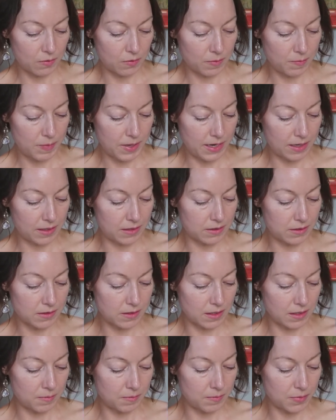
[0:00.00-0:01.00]

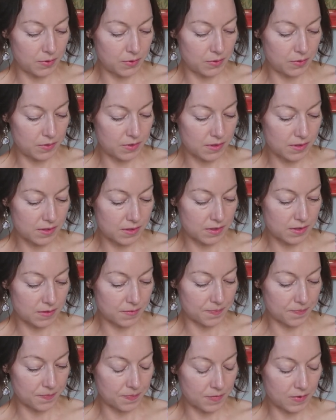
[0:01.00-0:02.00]
repairs and
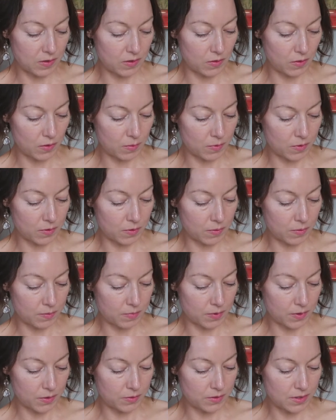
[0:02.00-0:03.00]
boosts
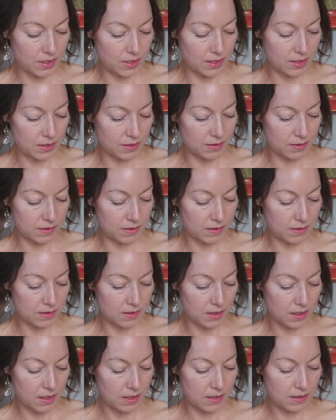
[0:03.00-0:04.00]
dermal
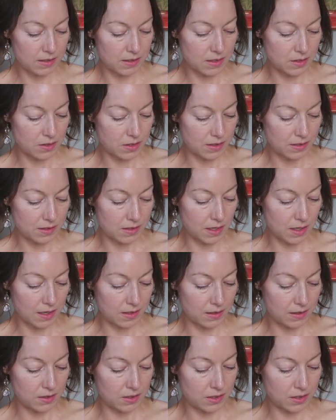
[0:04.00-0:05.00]
proteins such as
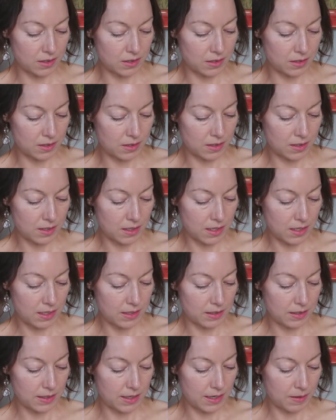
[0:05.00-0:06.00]
collagen,
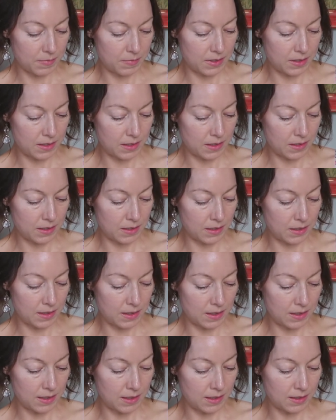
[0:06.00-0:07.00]

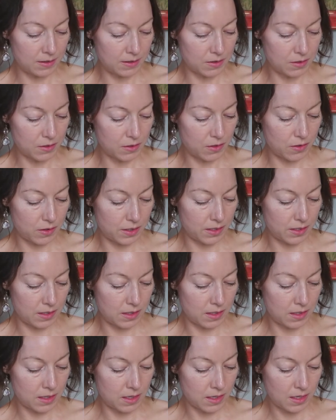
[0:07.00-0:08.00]
laminin, and
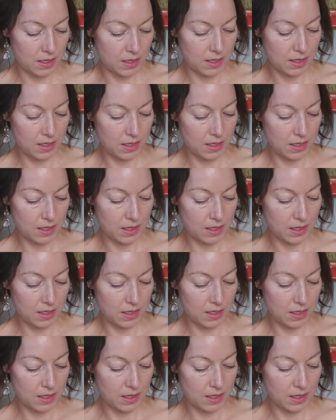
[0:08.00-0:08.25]
integrin,